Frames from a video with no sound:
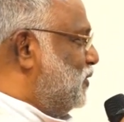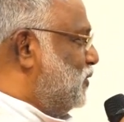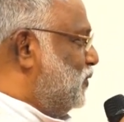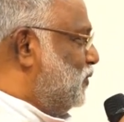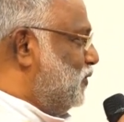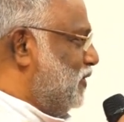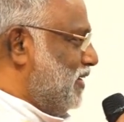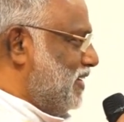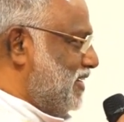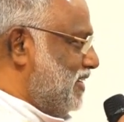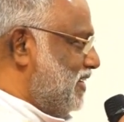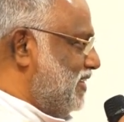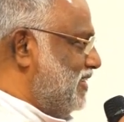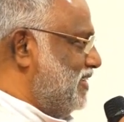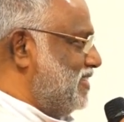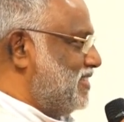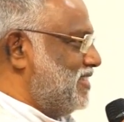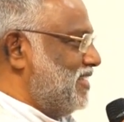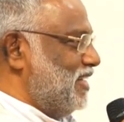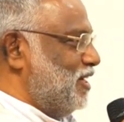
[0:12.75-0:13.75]
who
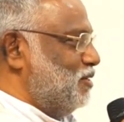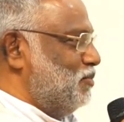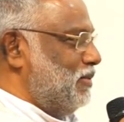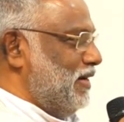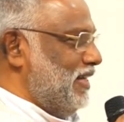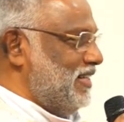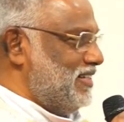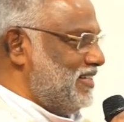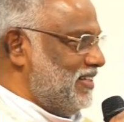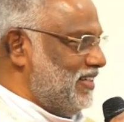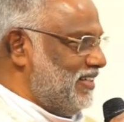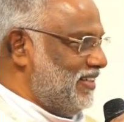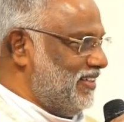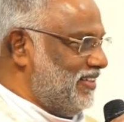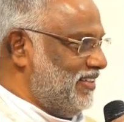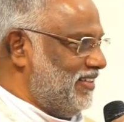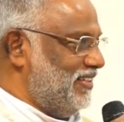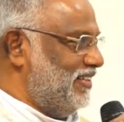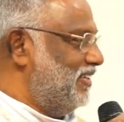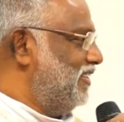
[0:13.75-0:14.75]
are
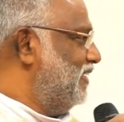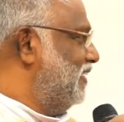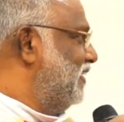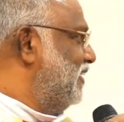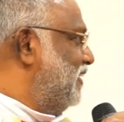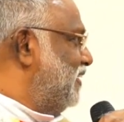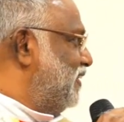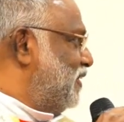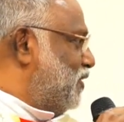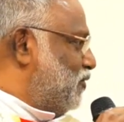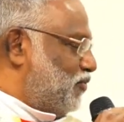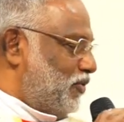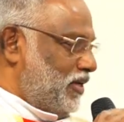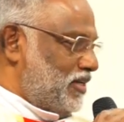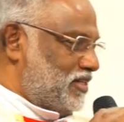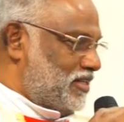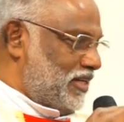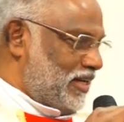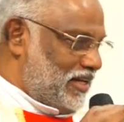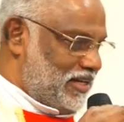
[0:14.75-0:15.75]
celebrating the
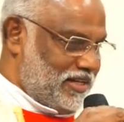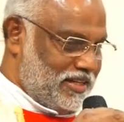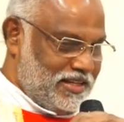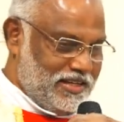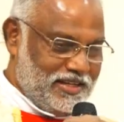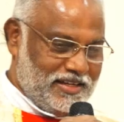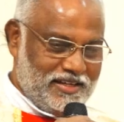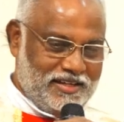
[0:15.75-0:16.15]
feast and